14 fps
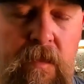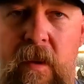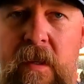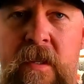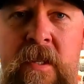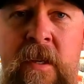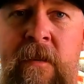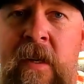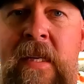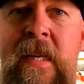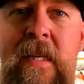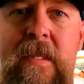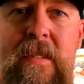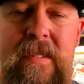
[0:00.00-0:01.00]
and see if I can
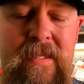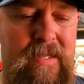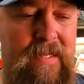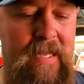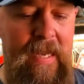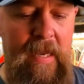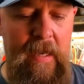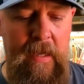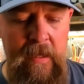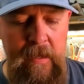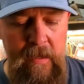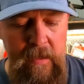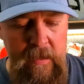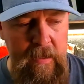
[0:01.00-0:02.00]
get it to stick.
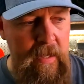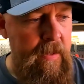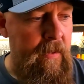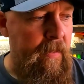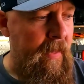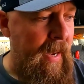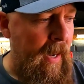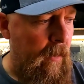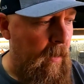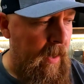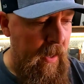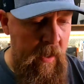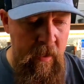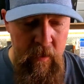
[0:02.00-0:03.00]
And then that
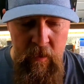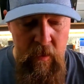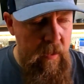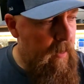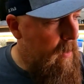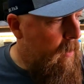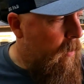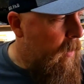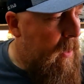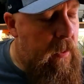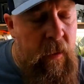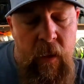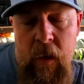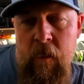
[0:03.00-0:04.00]
way we
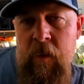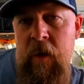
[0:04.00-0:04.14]
can come